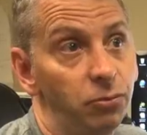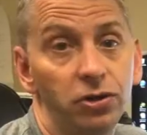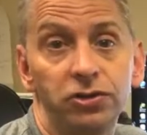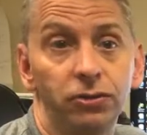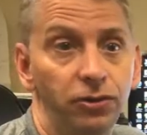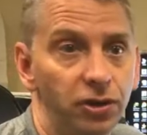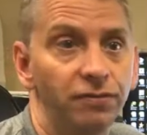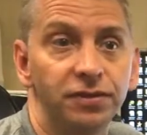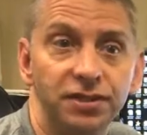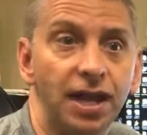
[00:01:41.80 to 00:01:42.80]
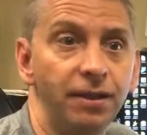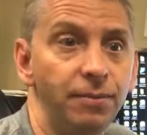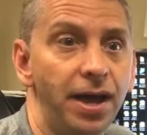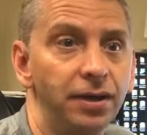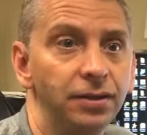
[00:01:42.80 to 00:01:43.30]
works only off of solid
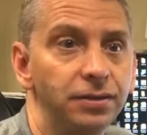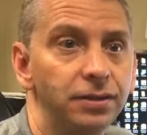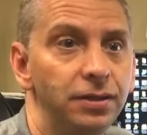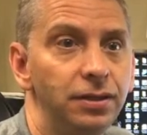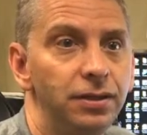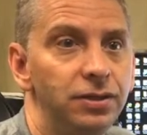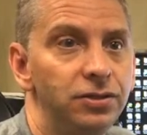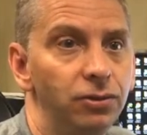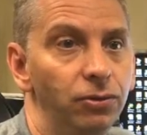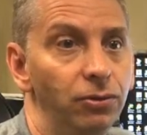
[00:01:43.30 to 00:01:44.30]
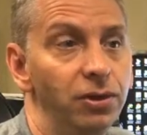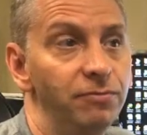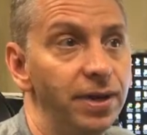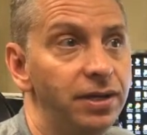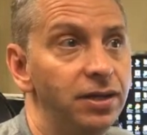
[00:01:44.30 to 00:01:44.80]
models. So
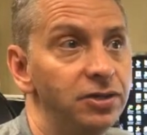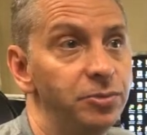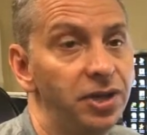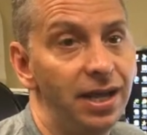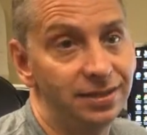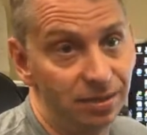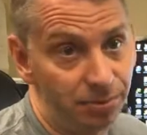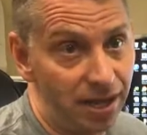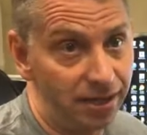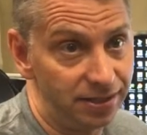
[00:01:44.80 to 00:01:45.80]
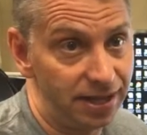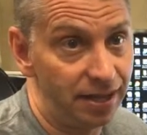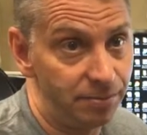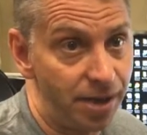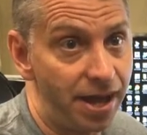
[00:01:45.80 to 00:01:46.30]
if my customer can't supply the
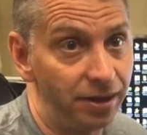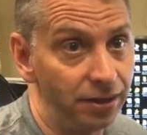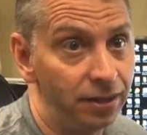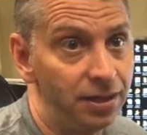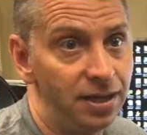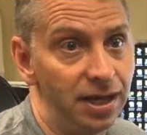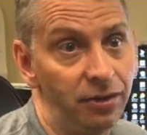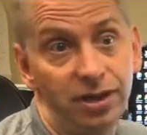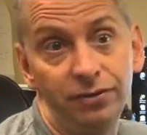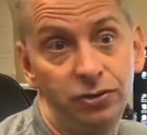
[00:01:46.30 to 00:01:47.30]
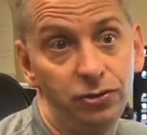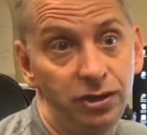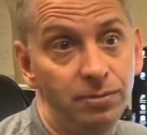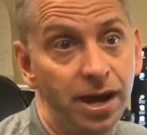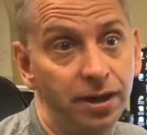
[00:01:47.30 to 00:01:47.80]
solid model and I only have a
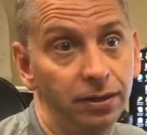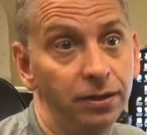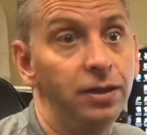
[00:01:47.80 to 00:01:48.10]
2D model,